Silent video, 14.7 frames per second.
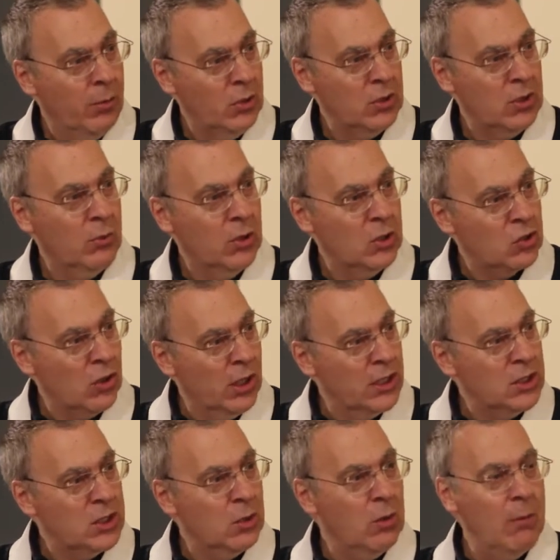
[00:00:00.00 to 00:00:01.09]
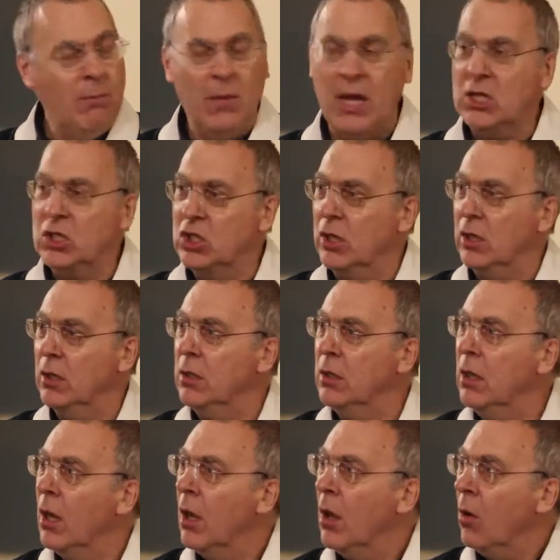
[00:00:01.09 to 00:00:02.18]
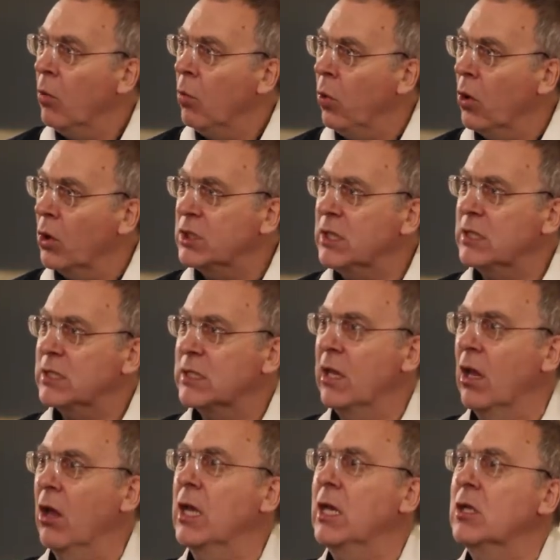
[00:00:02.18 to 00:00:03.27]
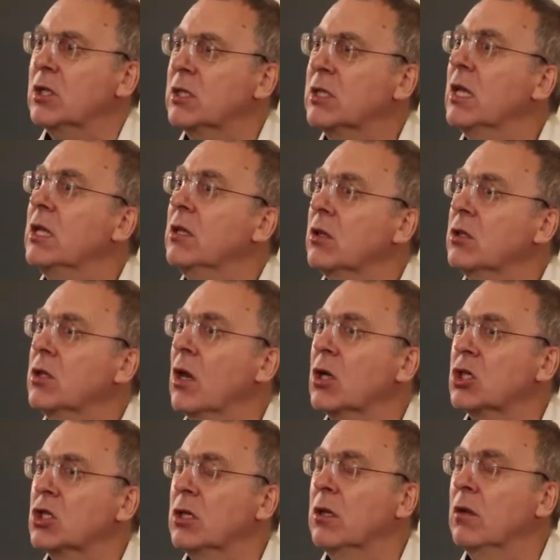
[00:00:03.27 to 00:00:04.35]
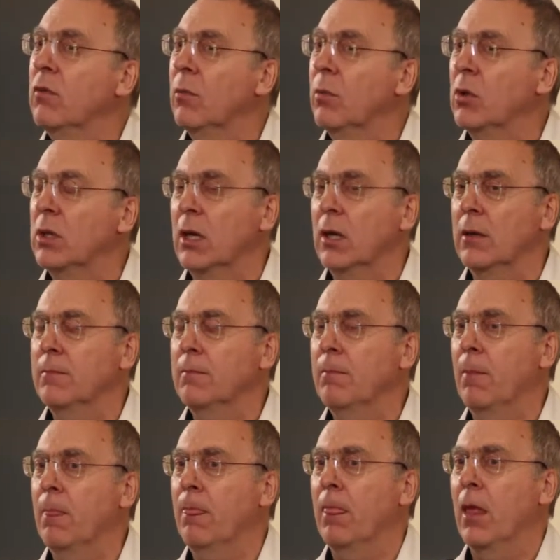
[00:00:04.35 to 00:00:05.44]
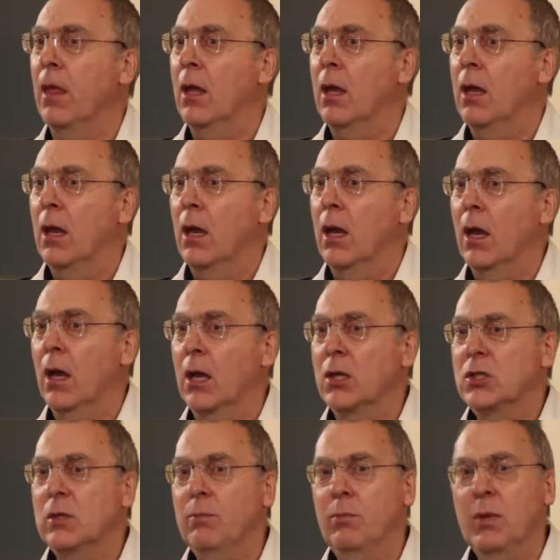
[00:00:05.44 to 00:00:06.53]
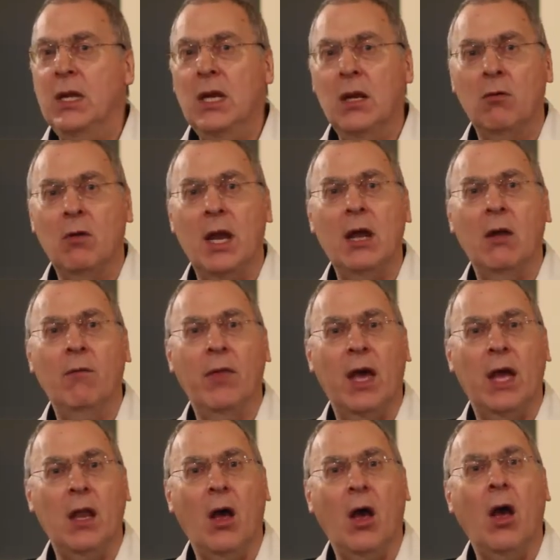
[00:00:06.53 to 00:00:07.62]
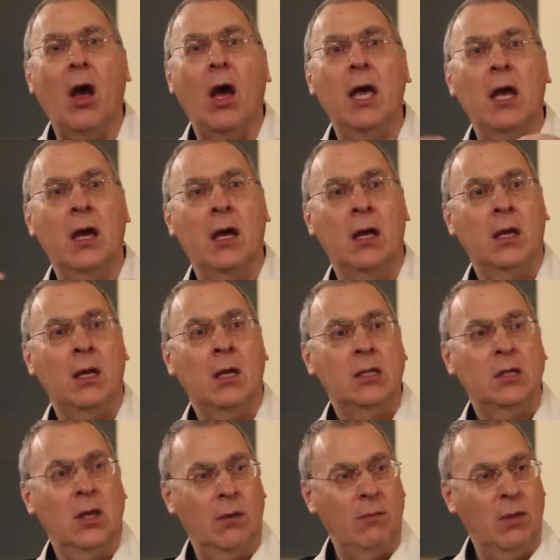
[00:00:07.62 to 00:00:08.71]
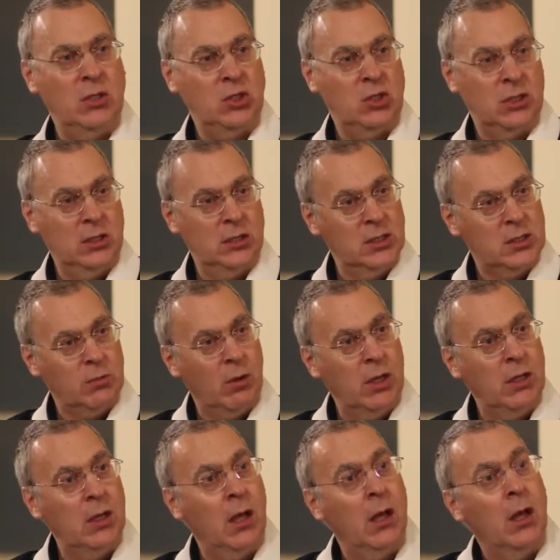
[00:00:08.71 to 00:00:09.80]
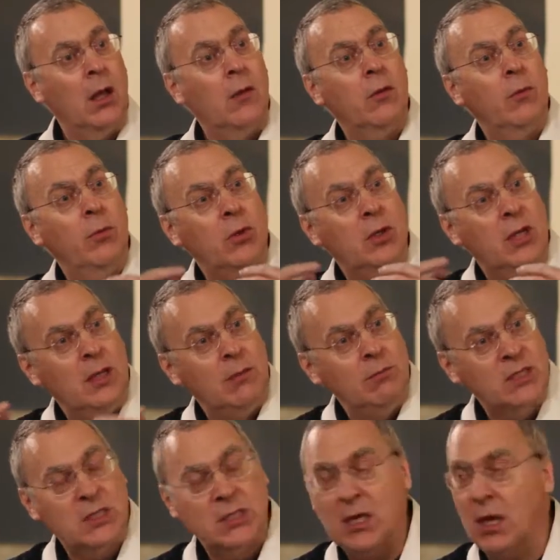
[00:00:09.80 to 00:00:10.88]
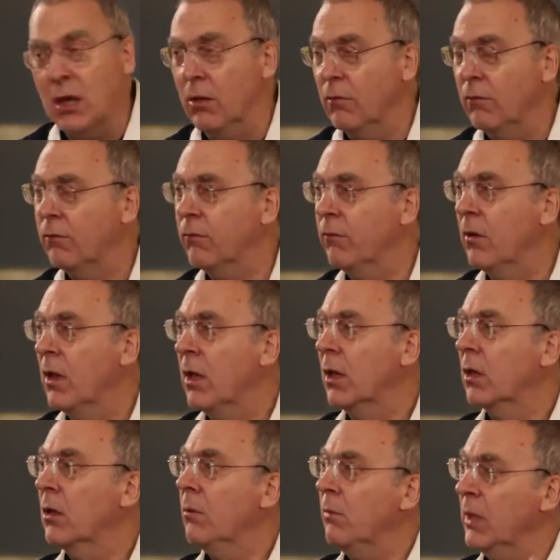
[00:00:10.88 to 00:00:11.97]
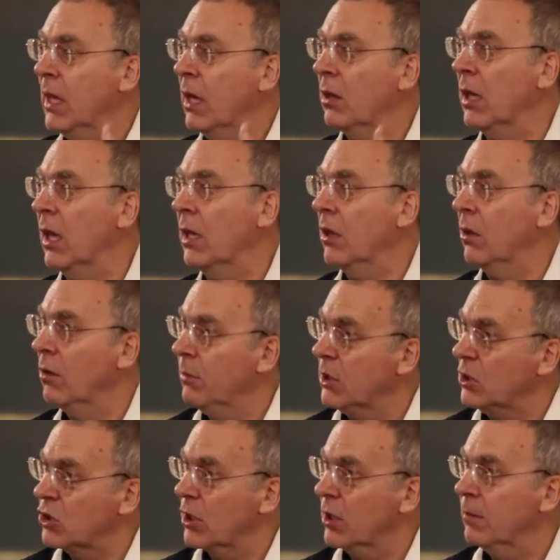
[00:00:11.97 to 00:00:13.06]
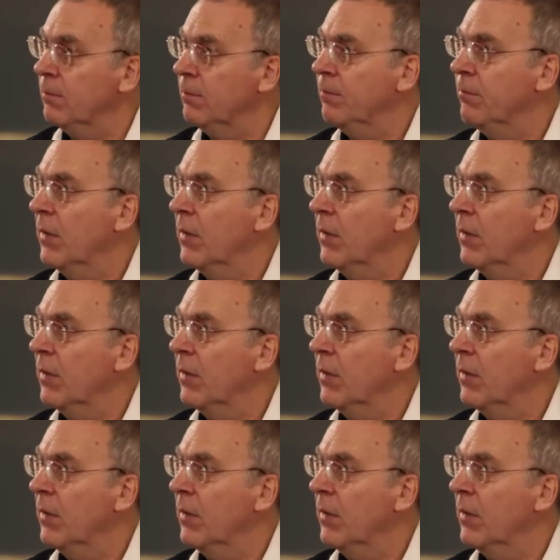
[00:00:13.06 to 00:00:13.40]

the Buddha. We're trying to imagine what it's like to take the darshan of the Buddha, to be around that higher dimension. In this way, the Buddha himself can be our Kalyana Mitra,